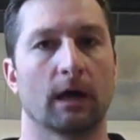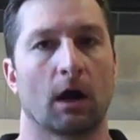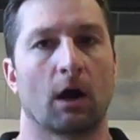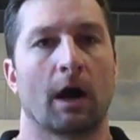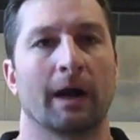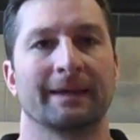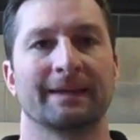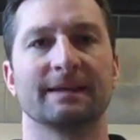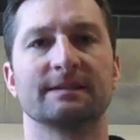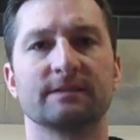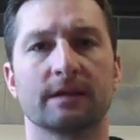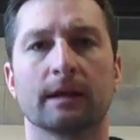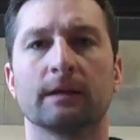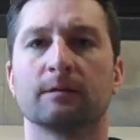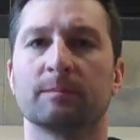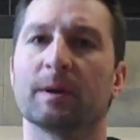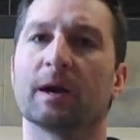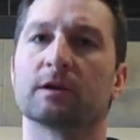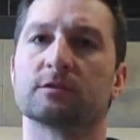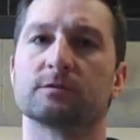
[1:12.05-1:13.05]
Our, kids, I am
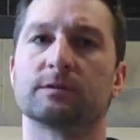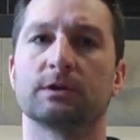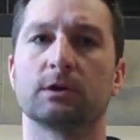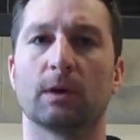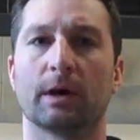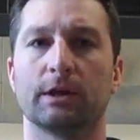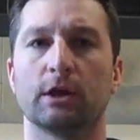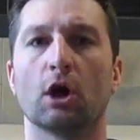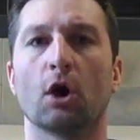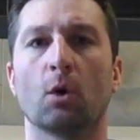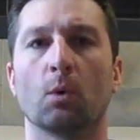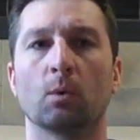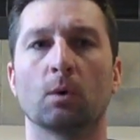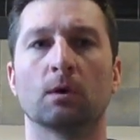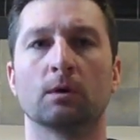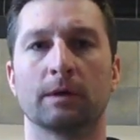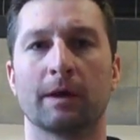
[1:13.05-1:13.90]
to be honest with you, I know